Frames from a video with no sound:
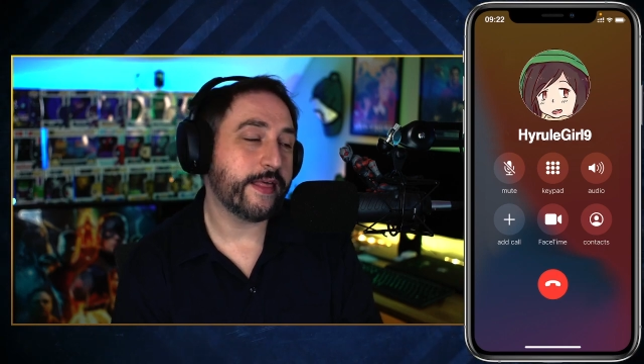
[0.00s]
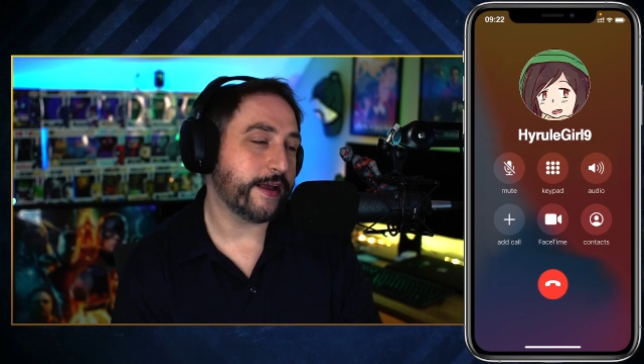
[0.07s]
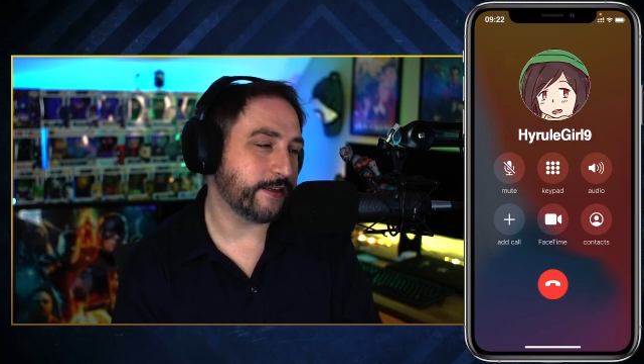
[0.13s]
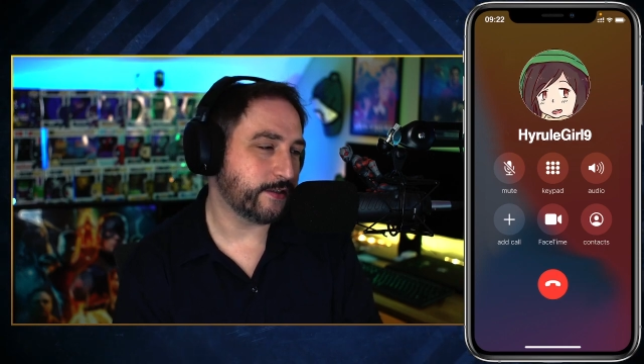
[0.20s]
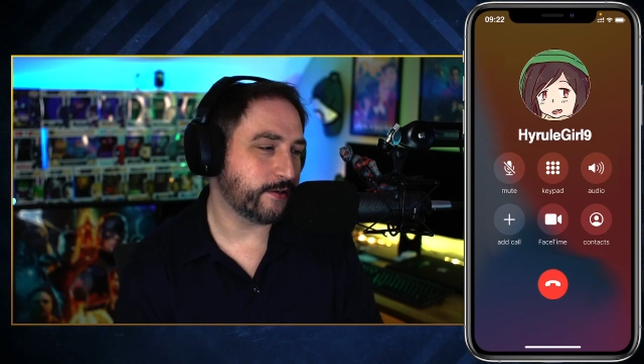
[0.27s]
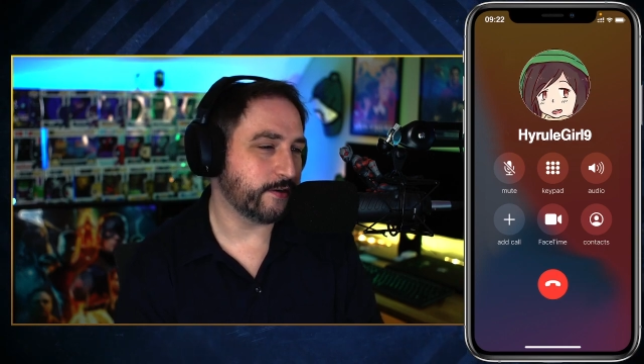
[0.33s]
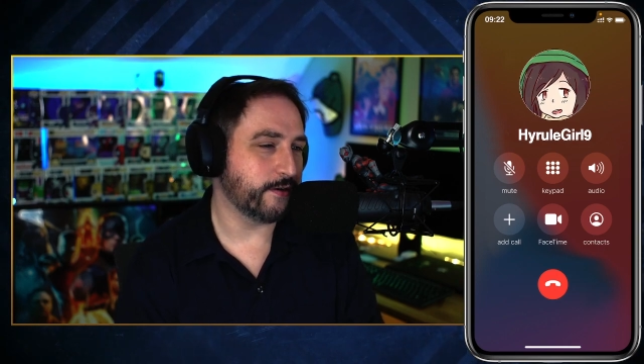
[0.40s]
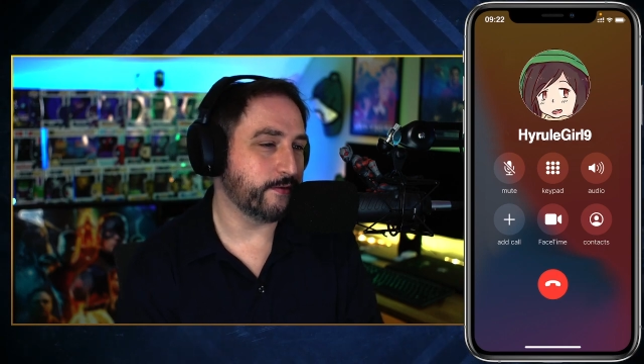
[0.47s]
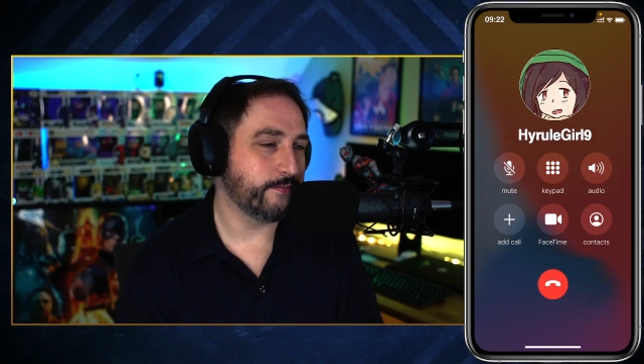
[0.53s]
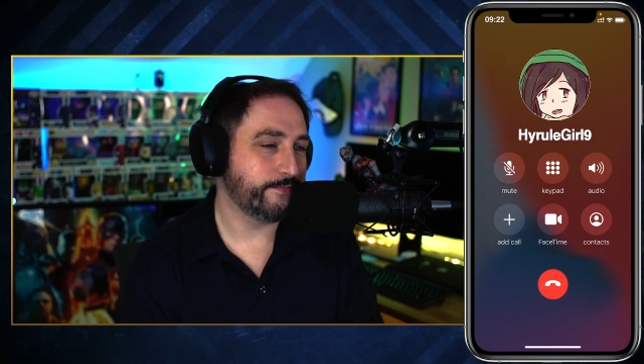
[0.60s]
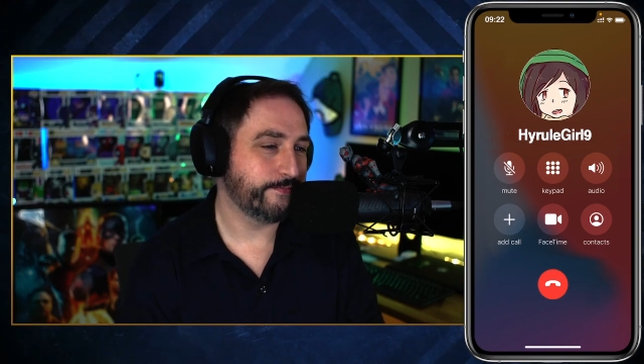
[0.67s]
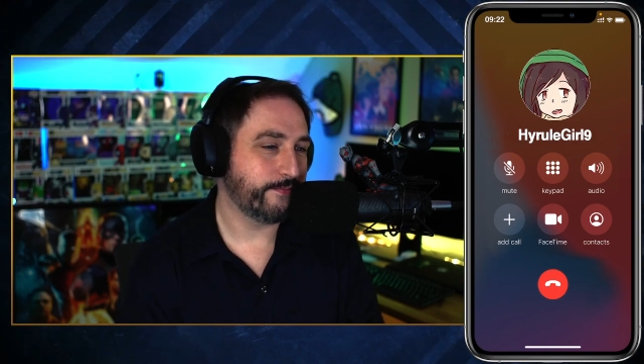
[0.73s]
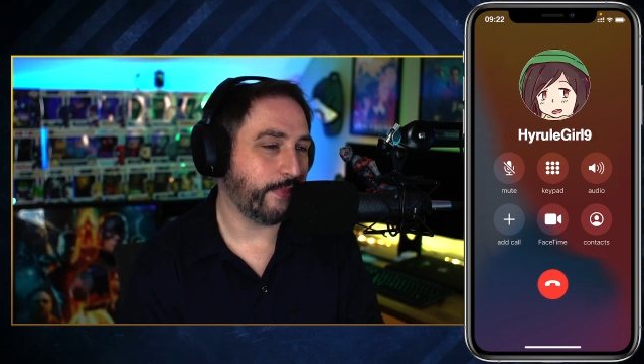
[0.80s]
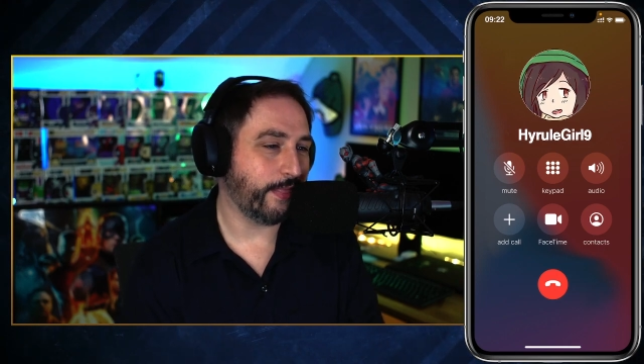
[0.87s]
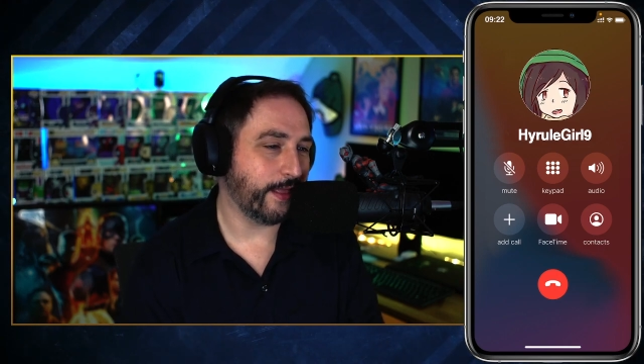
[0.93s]
That's true.
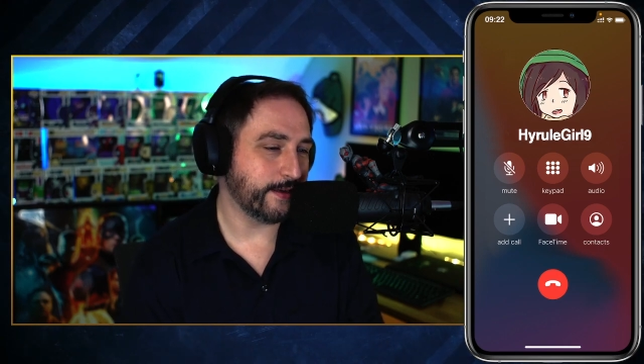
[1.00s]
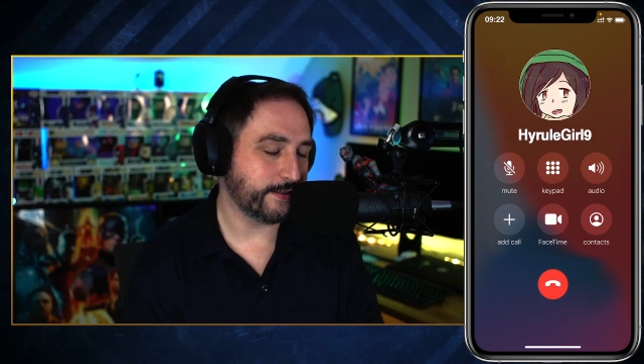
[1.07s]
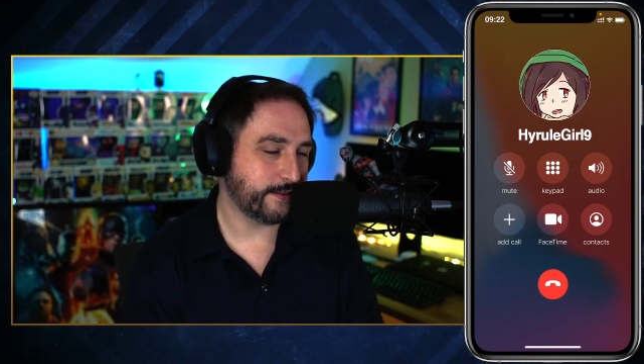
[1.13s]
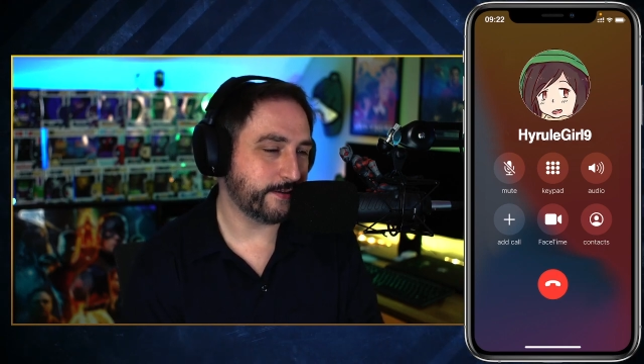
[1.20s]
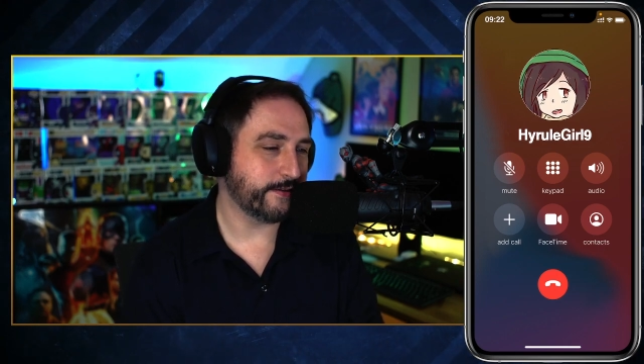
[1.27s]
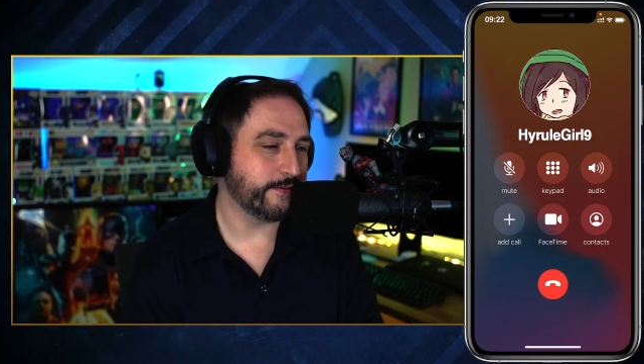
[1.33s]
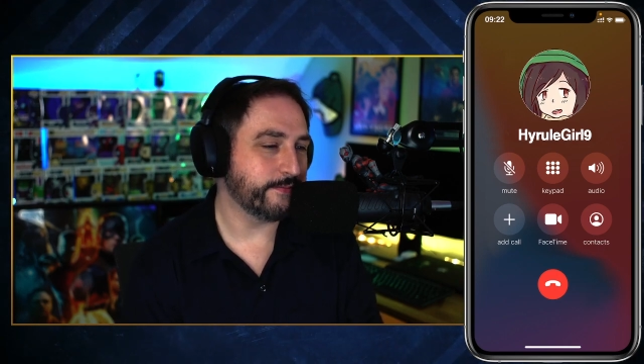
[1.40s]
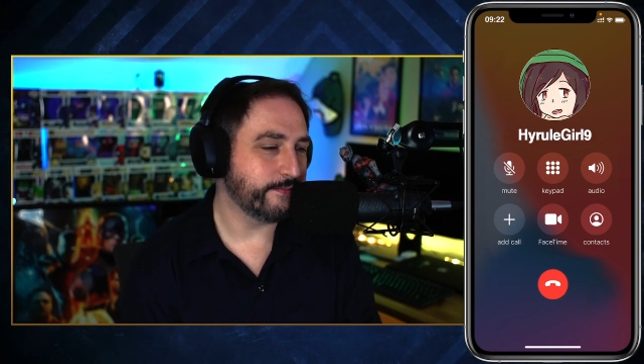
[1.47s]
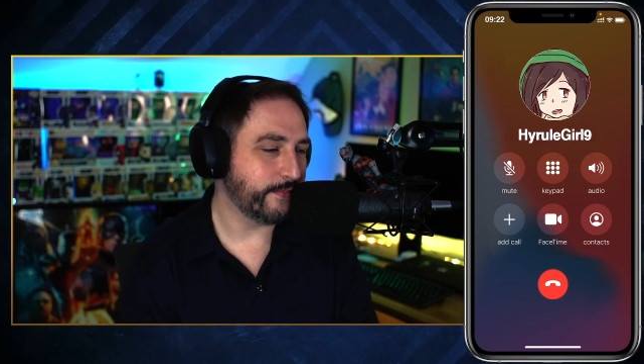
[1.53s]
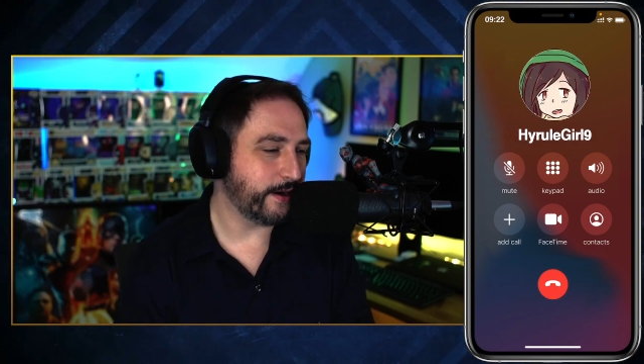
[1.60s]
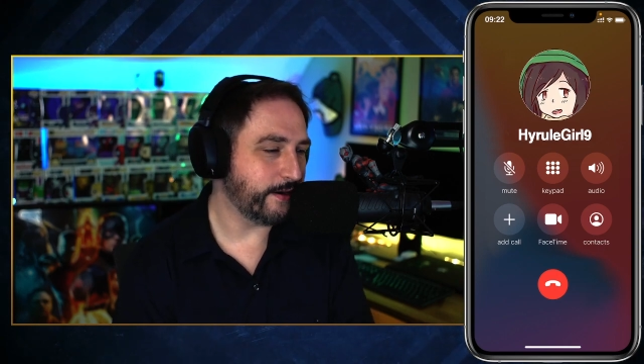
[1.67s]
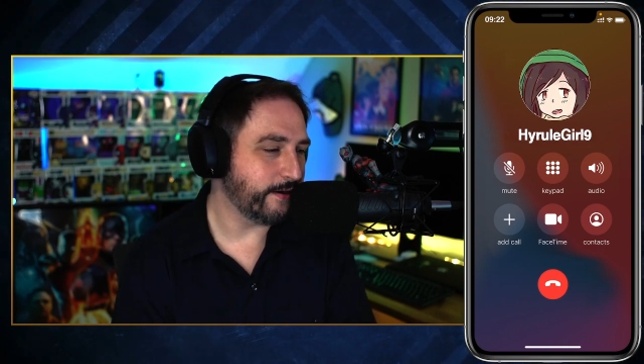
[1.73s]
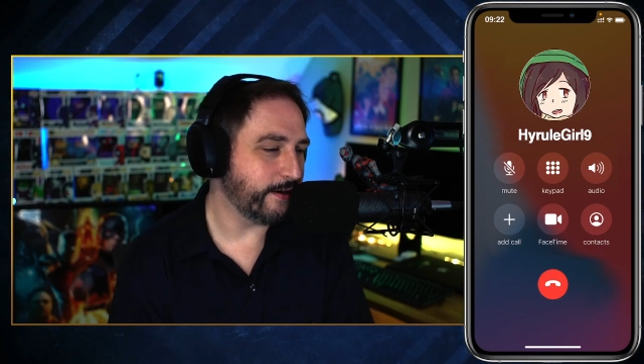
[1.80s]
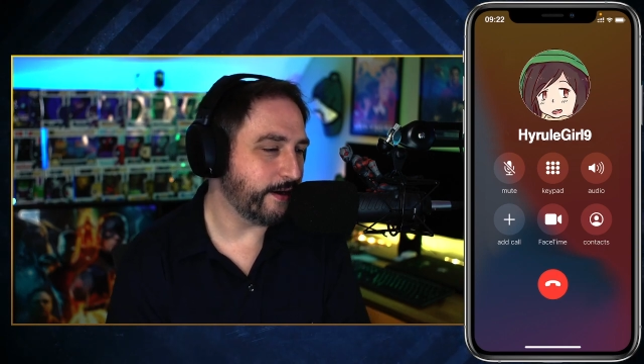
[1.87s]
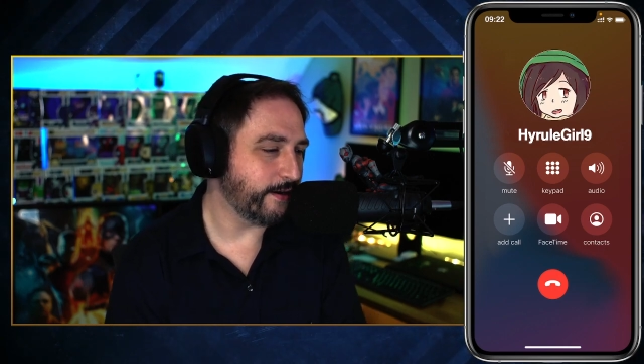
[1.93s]

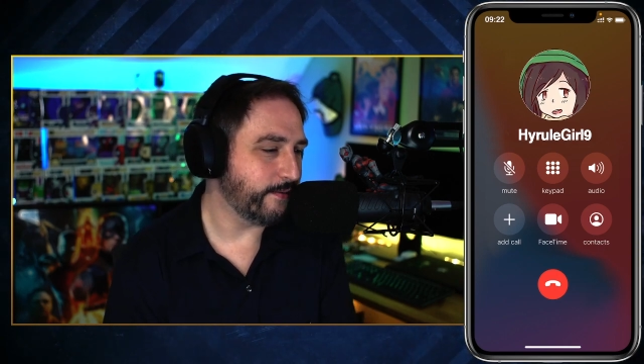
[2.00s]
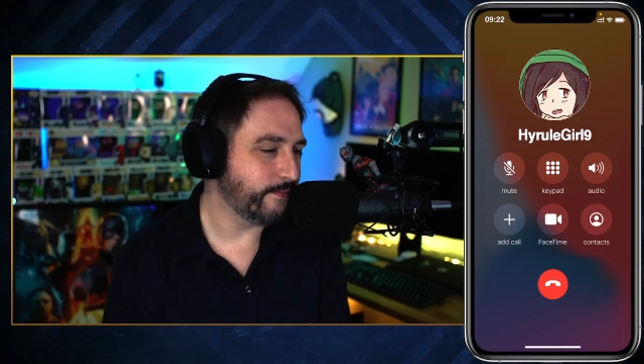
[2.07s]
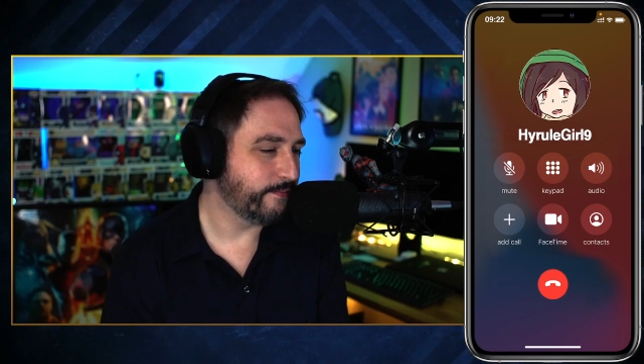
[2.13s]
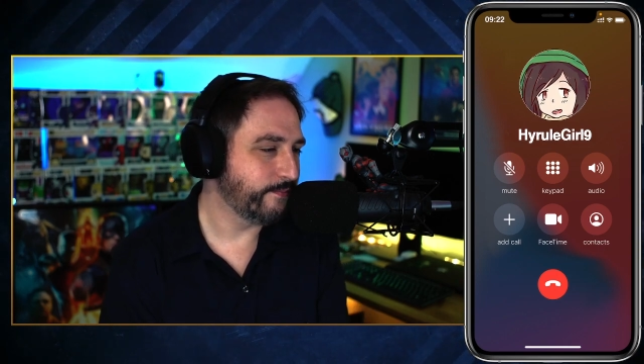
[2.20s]
There you go.